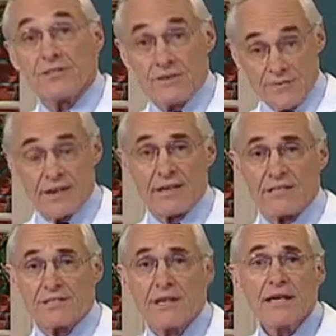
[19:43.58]

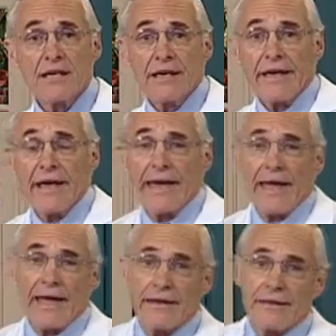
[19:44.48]
fungus,
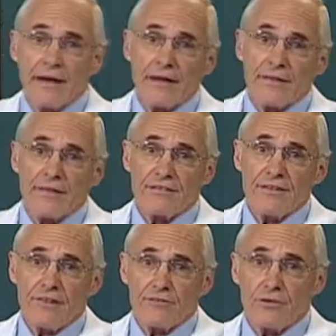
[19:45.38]
and this
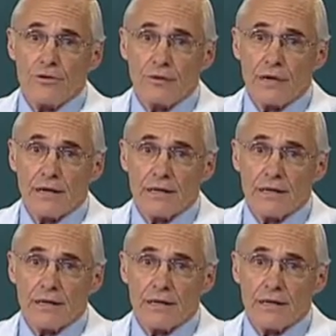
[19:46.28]
gives you